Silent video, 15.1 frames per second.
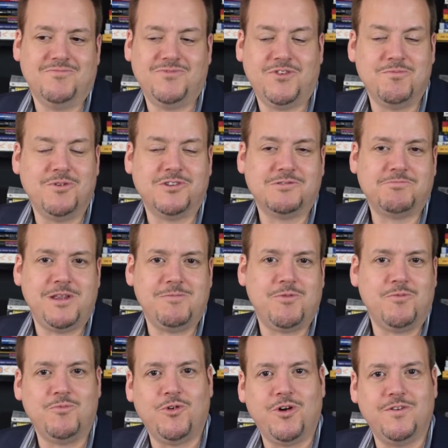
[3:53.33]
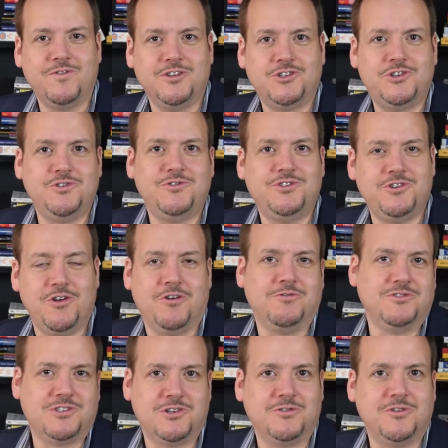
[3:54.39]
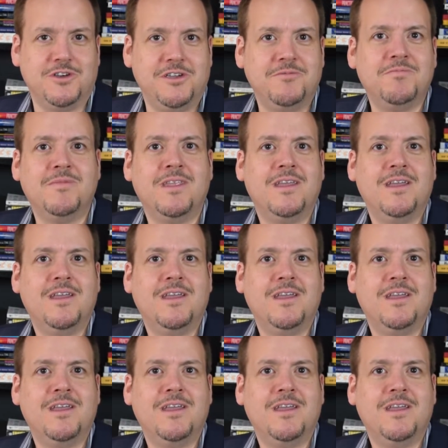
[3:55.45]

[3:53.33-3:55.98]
for most people, more of a choose your own story.